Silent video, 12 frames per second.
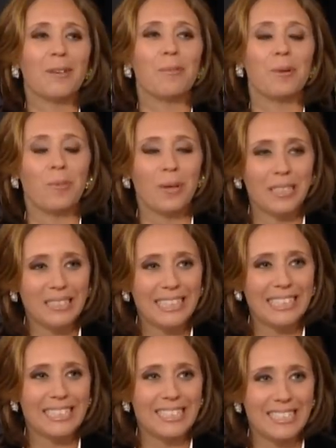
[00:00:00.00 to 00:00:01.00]
we will
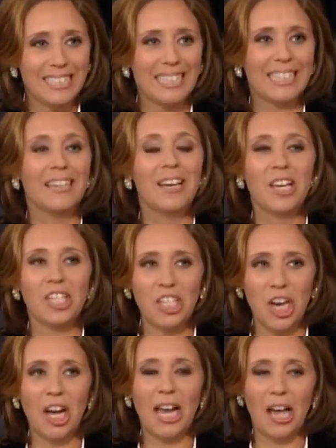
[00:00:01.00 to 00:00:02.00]
need to see
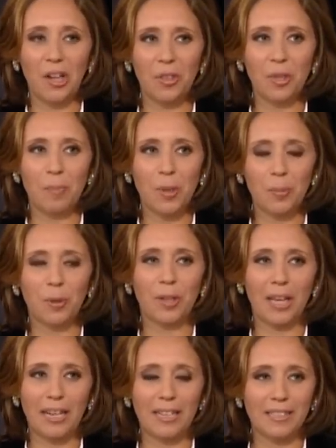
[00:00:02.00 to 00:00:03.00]
young, healthy people
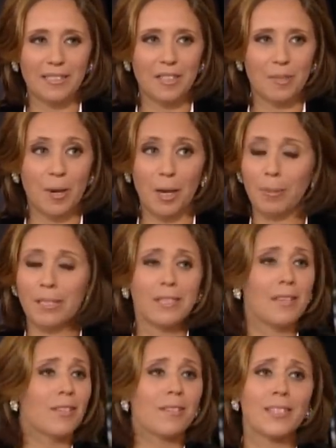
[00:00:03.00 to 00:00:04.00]
getting into this marketplace,
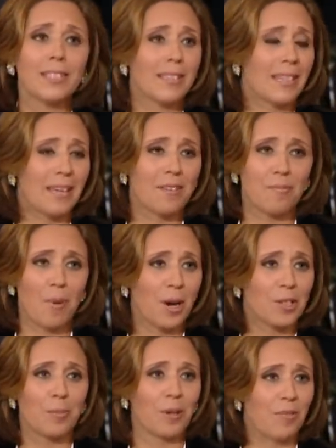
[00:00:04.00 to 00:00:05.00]
even if it's at the end of
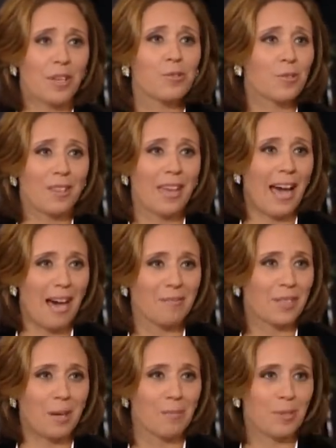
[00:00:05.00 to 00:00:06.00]
March. But eventually, they have
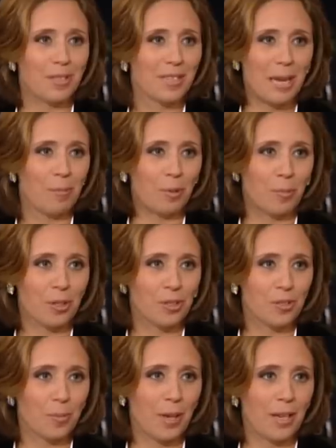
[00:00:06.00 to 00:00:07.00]
to come to the table and
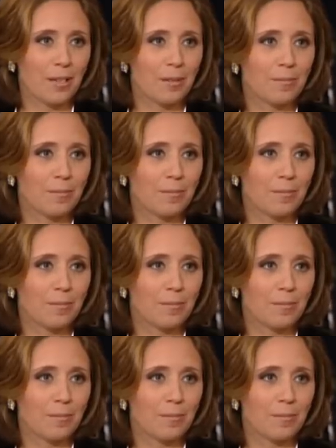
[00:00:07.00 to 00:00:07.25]
participate.